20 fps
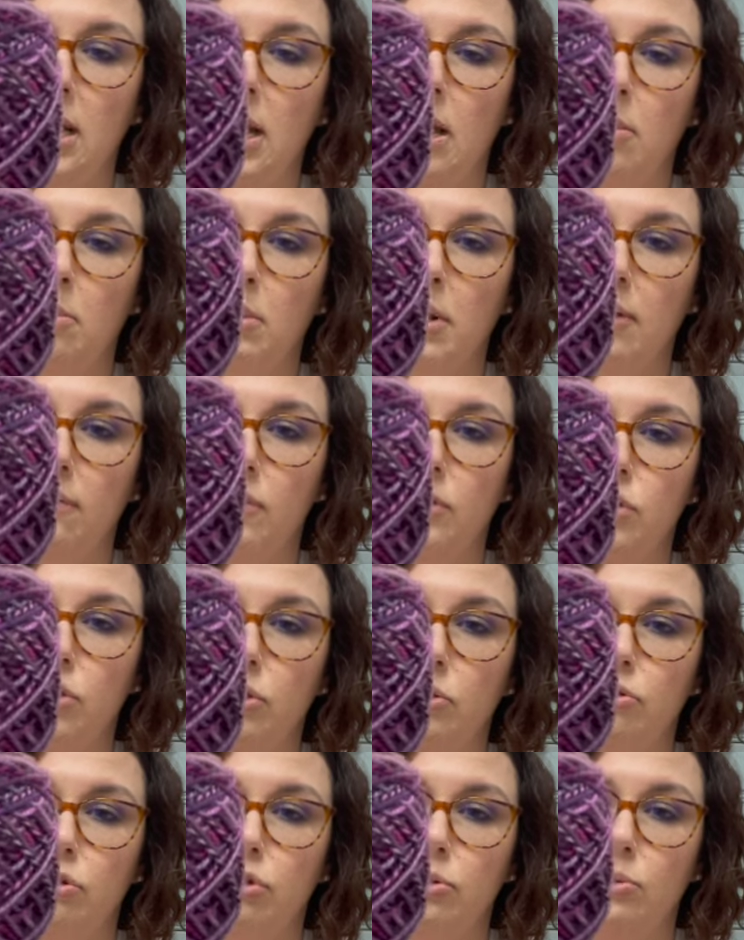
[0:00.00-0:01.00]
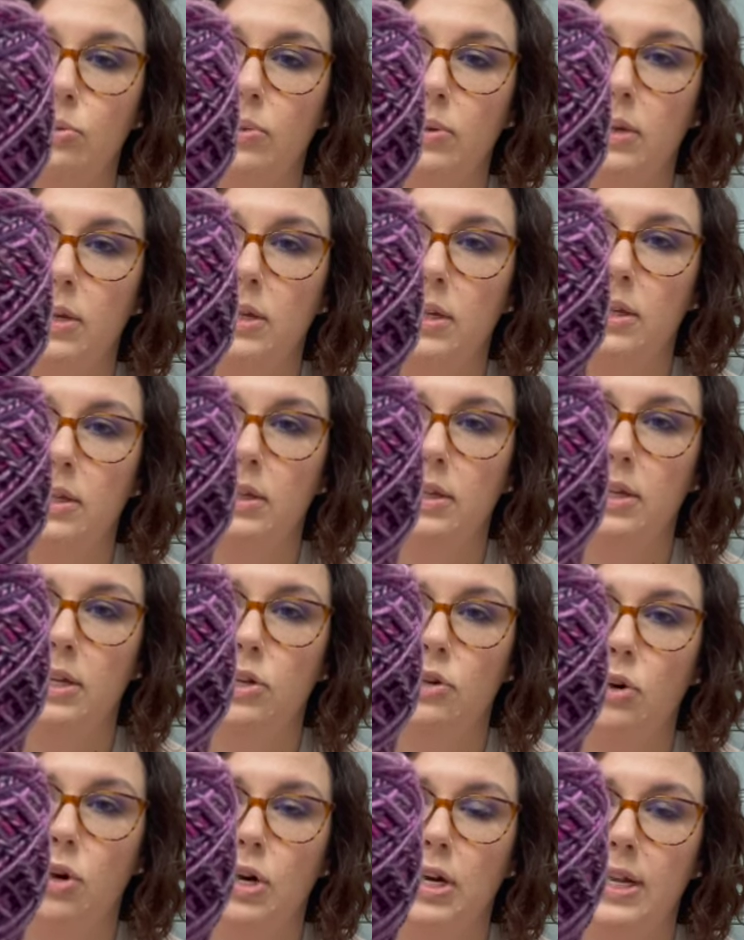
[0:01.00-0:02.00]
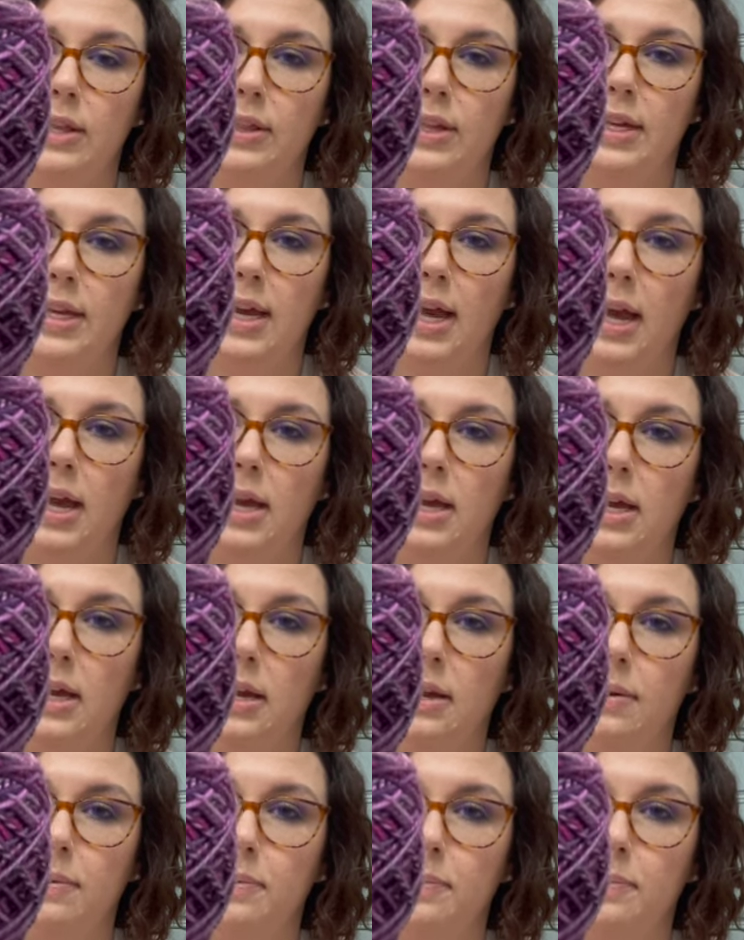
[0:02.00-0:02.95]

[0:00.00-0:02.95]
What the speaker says: but I haven't showed you the yarn in the cake.